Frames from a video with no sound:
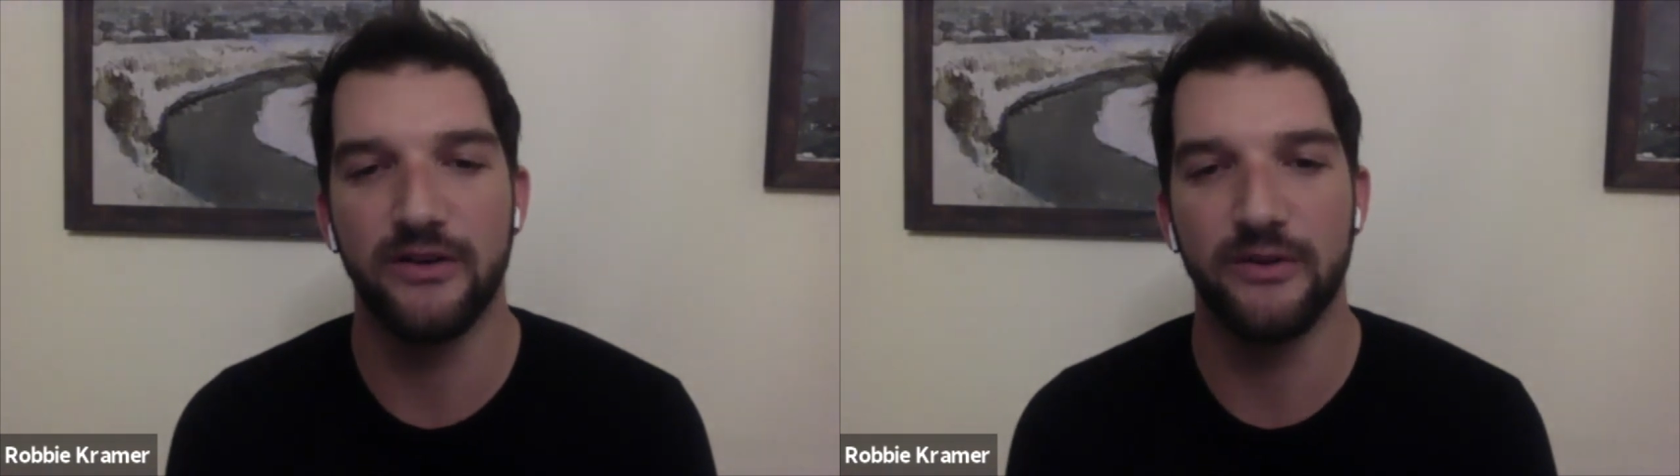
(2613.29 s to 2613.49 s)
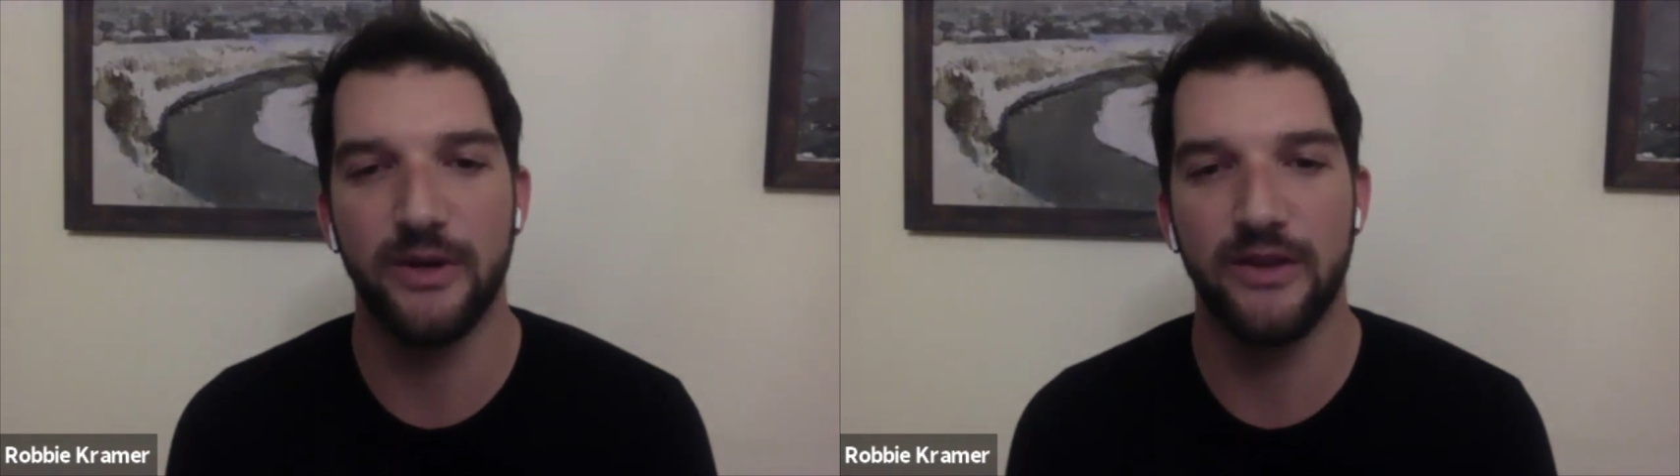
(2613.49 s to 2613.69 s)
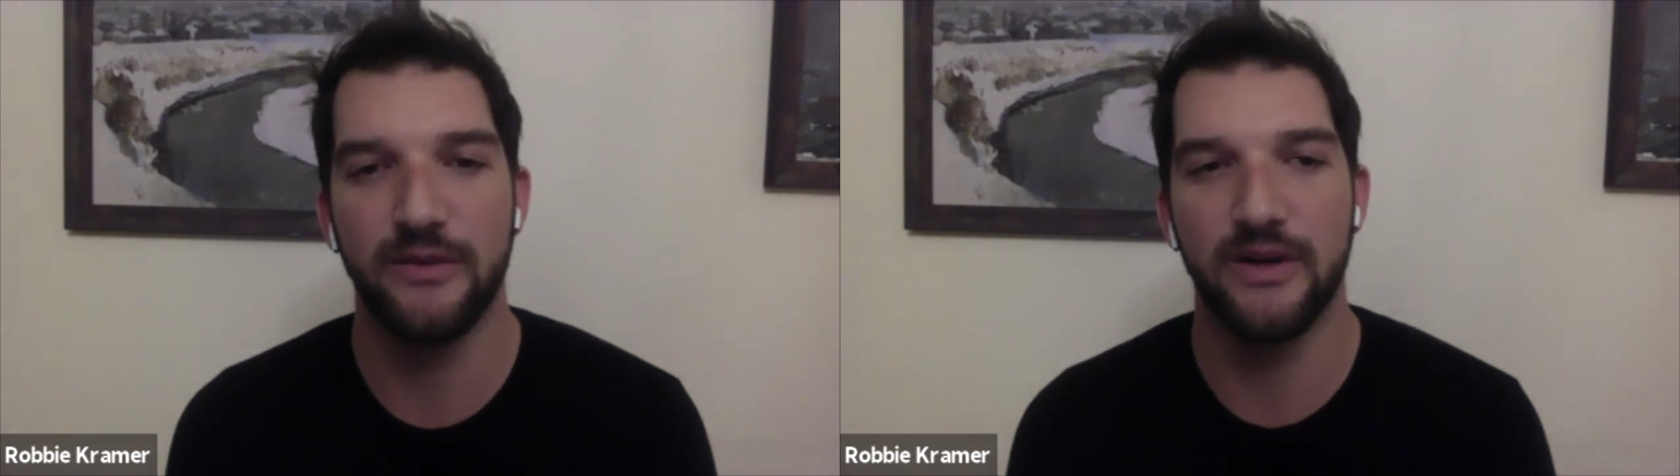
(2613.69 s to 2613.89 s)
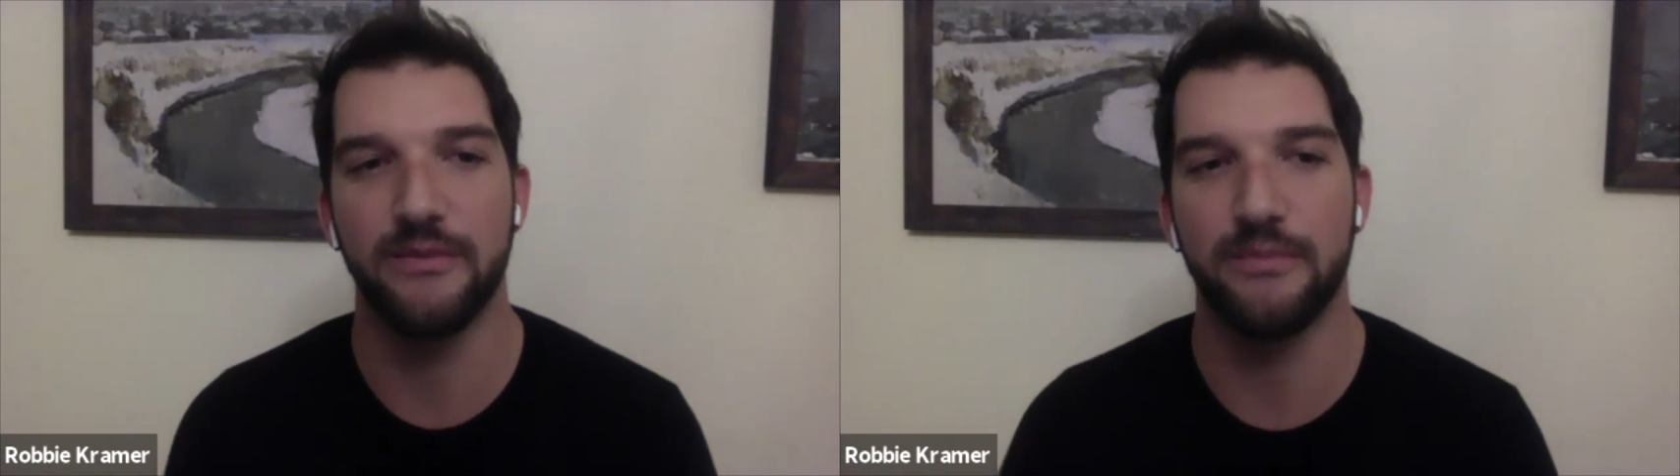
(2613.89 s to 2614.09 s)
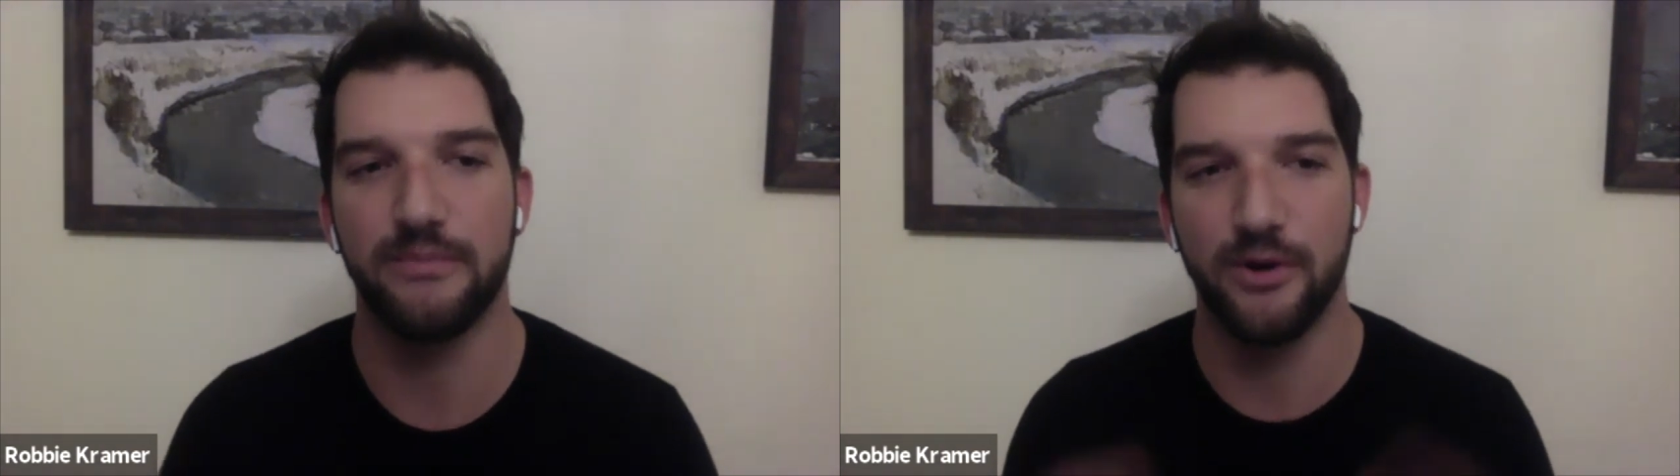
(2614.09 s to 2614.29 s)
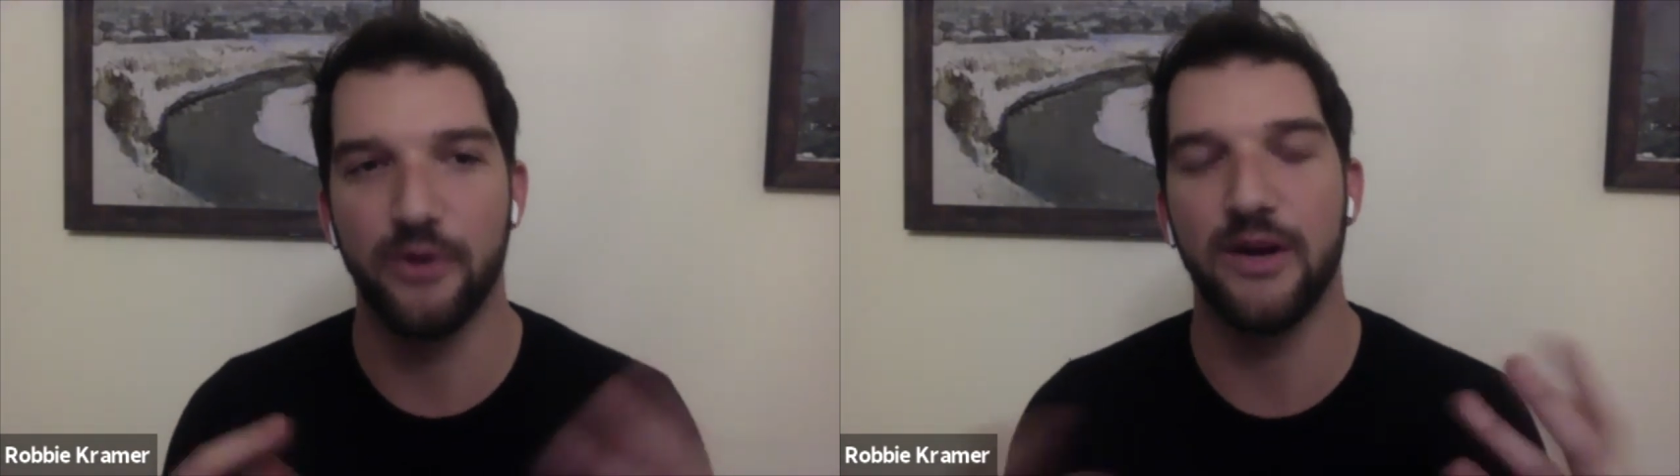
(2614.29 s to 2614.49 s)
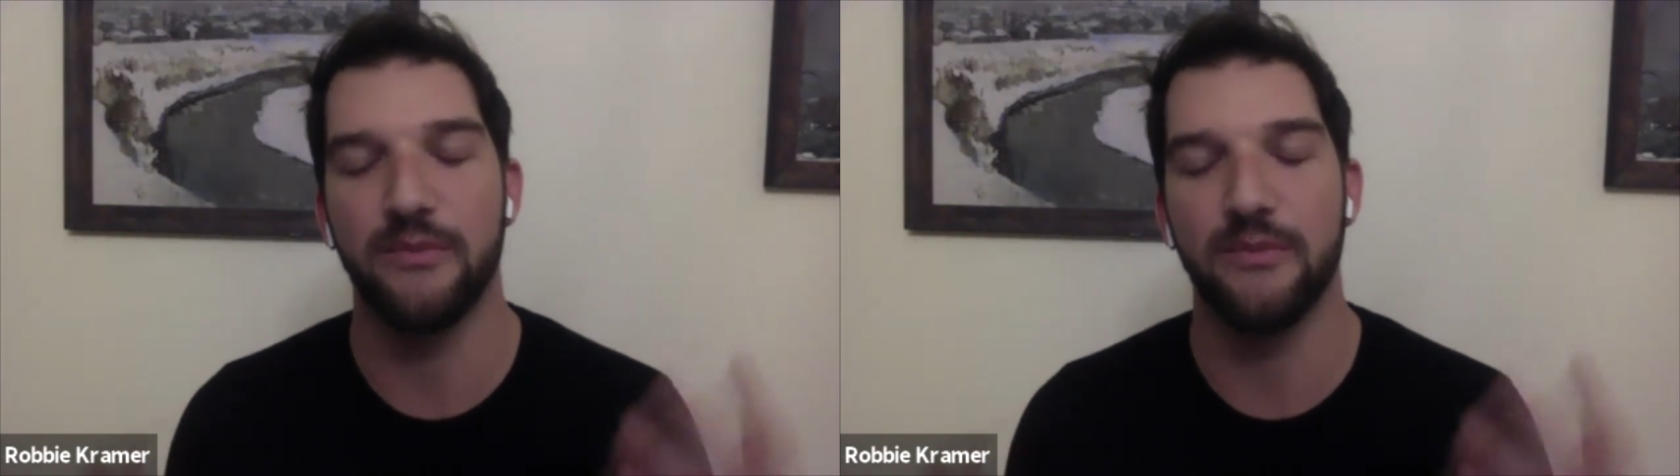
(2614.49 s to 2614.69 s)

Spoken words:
The way that my program's